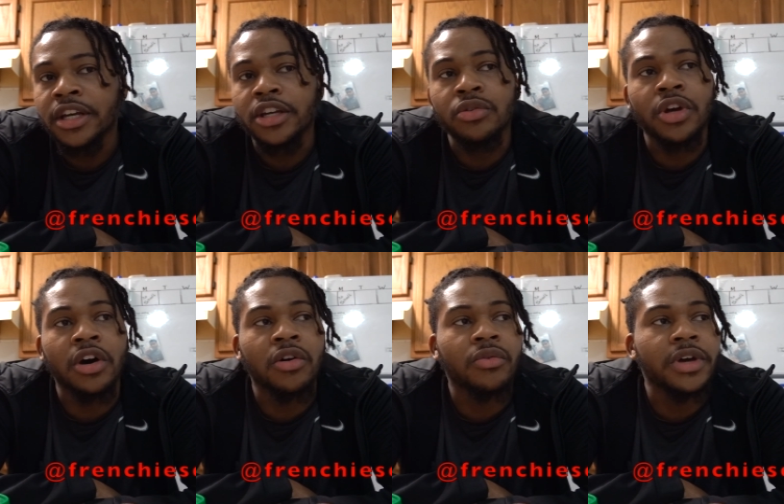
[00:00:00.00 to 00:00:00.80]
You
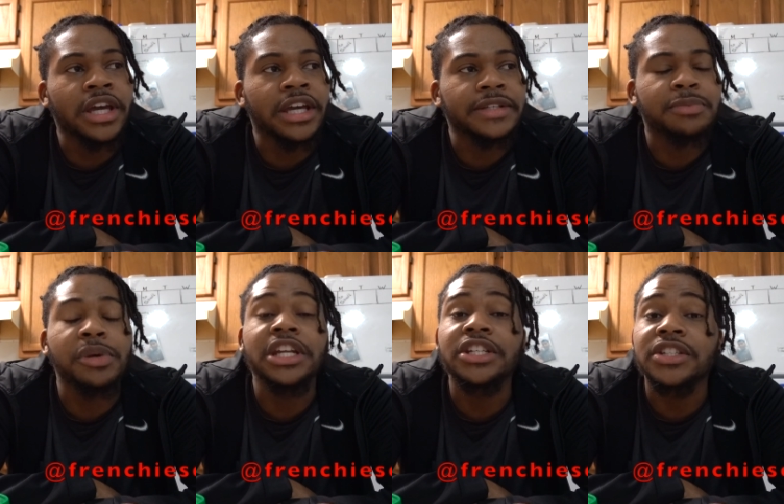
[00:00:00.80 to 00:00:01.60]
know, and
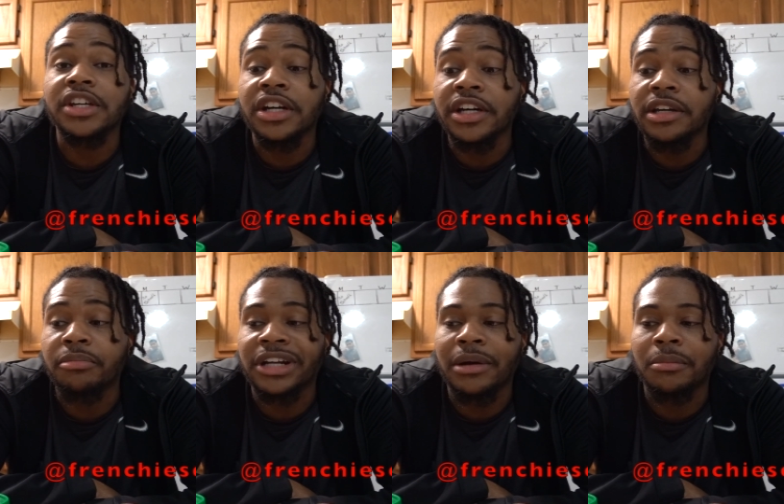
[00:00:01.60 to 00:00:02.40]
spinach is good,
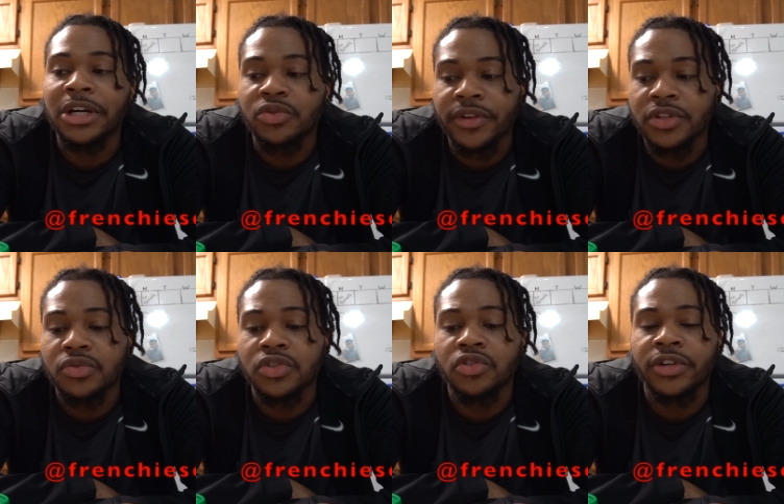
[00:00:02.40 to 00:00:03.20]
but I would much rather
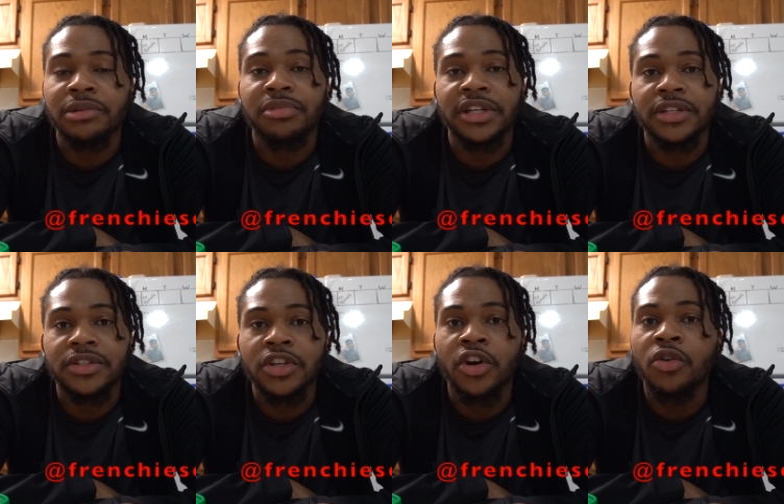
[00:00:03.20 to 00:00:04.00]
use the green
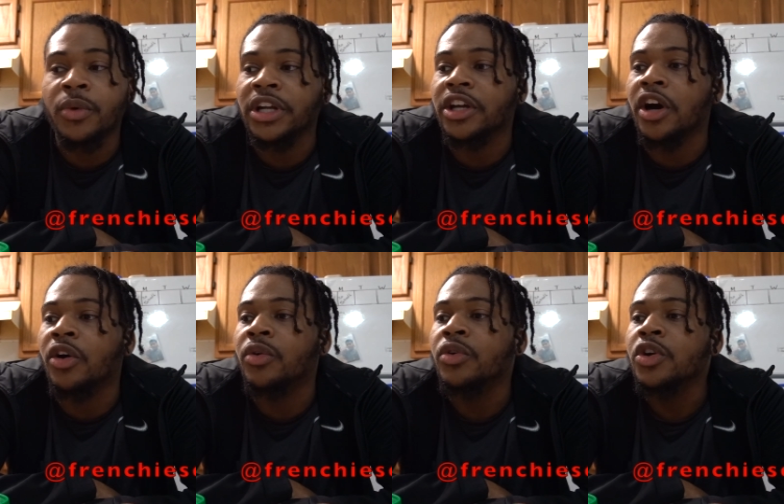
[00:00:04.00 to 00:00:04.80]
beans. You don't want to
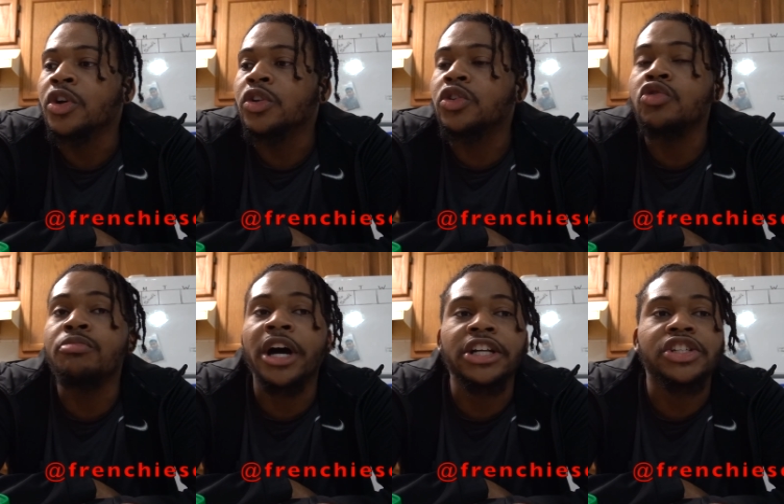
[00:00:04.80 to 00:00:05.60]
go too
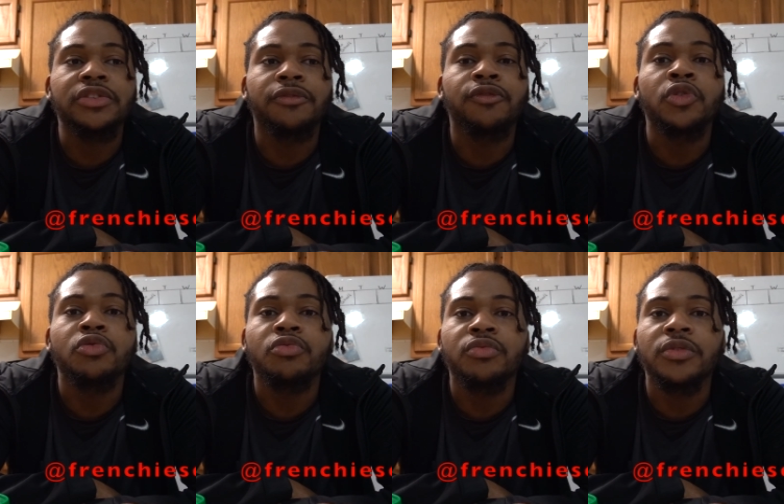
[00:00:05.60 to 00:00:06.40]
much
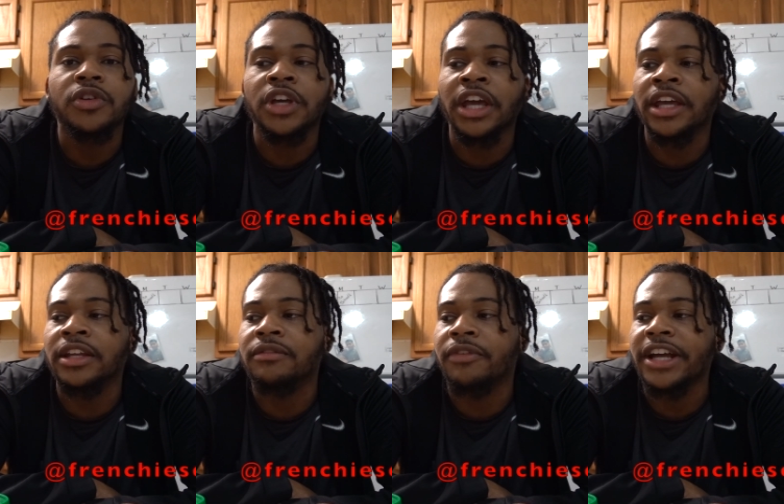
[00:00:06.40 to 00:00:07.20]
fruit
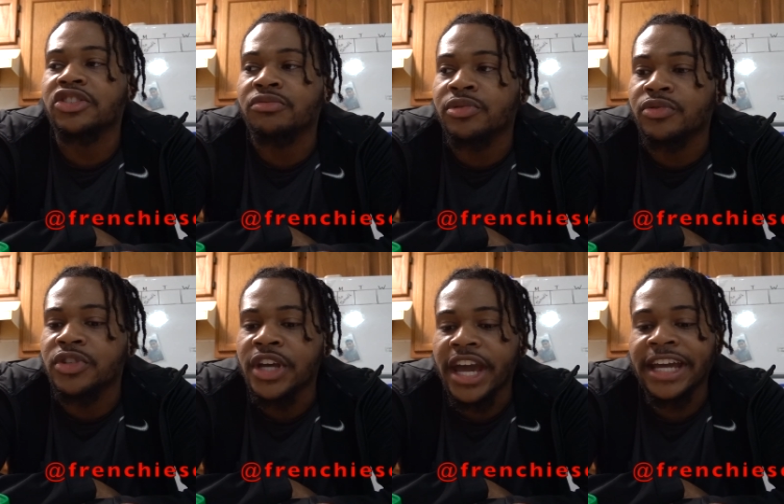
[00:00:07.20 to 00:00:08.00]
and
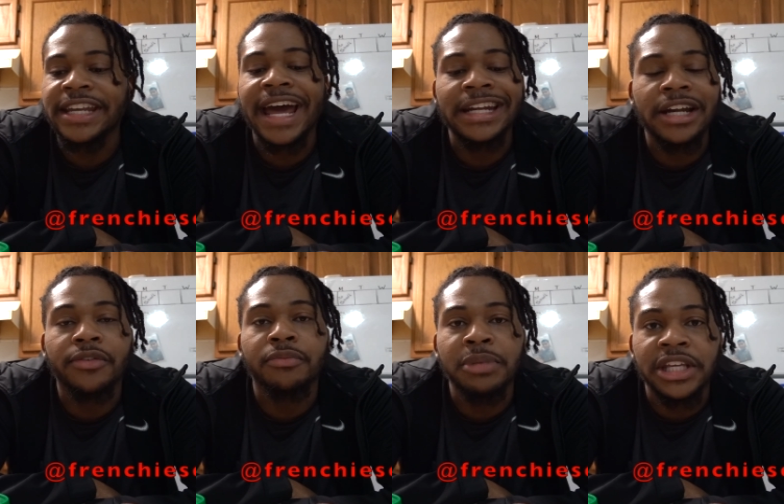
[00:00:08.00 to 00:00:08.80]
vegetables and not
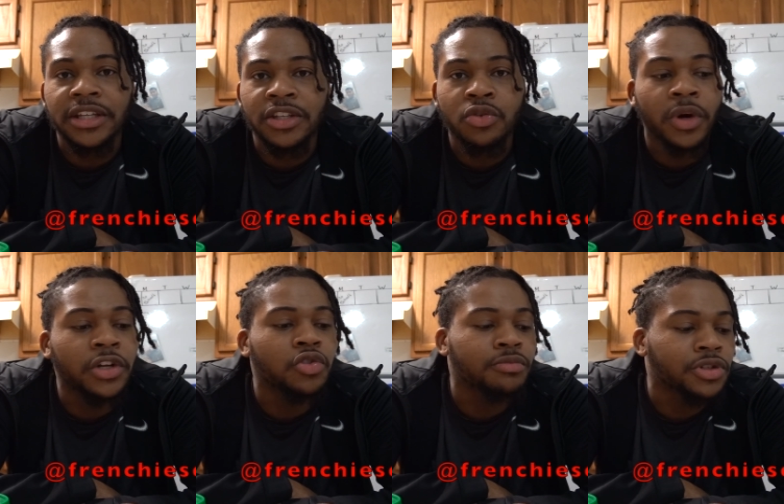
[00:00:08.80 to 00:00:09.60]
enough meat. You want
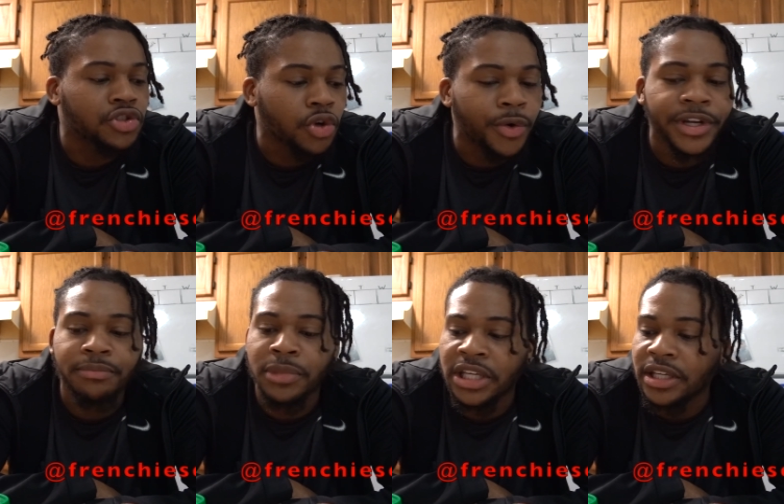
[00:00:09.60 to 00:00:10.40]
to do majority
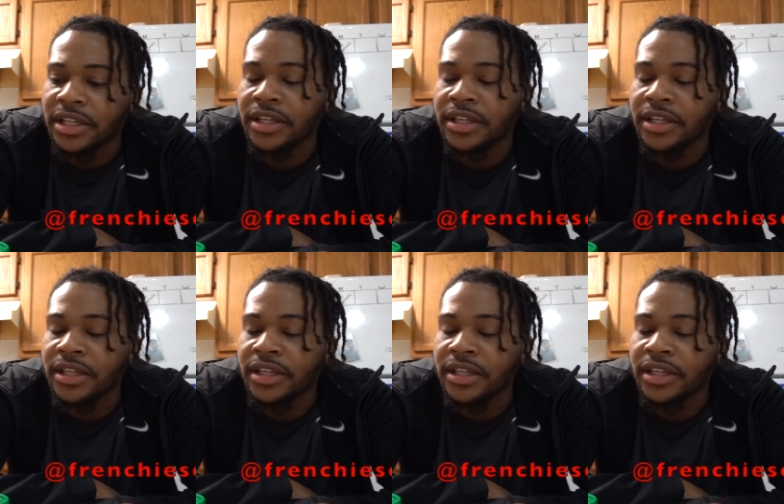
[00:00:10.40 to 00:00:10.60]
meat.